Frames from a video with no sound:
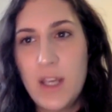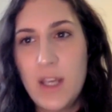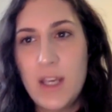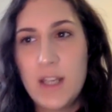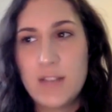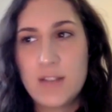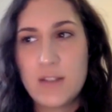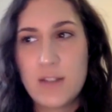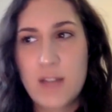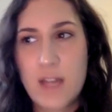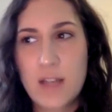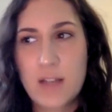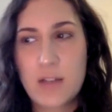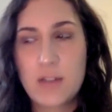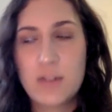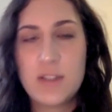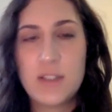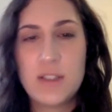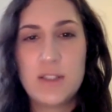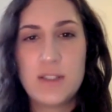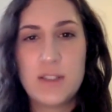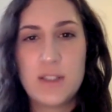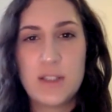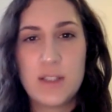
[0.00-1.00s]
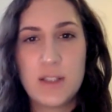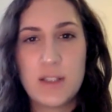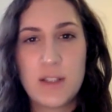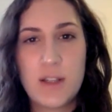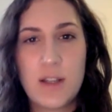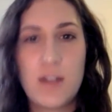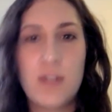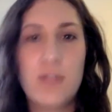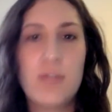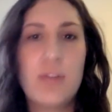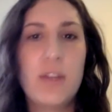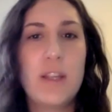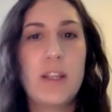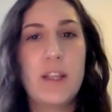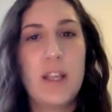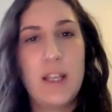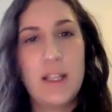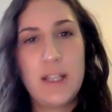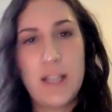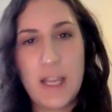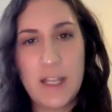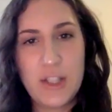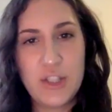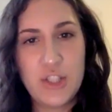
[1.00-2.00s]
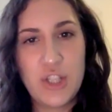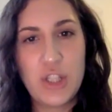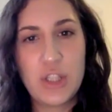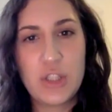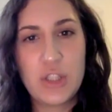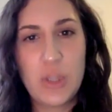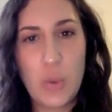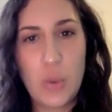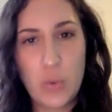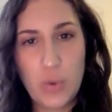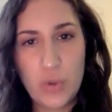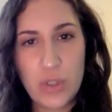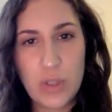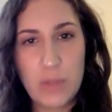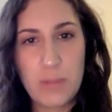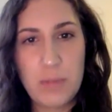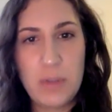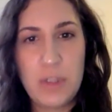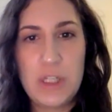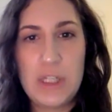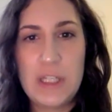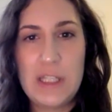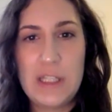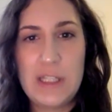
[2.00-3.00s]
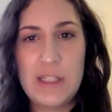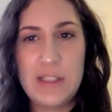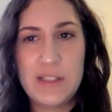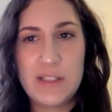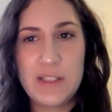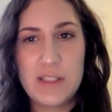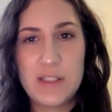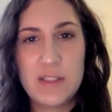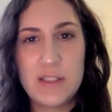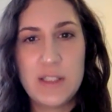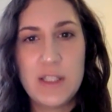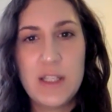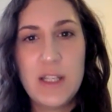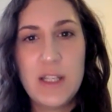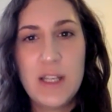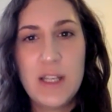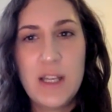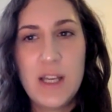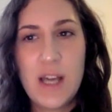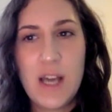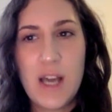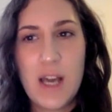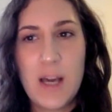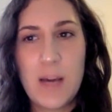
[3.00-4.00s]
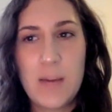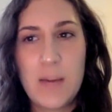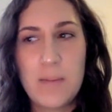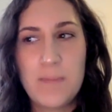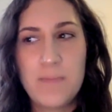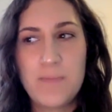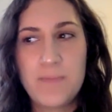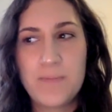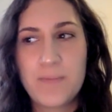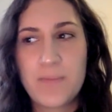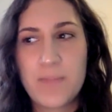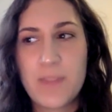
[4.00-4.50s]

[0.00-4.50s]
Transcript: And so that goes into kind of like engaging local communities and um,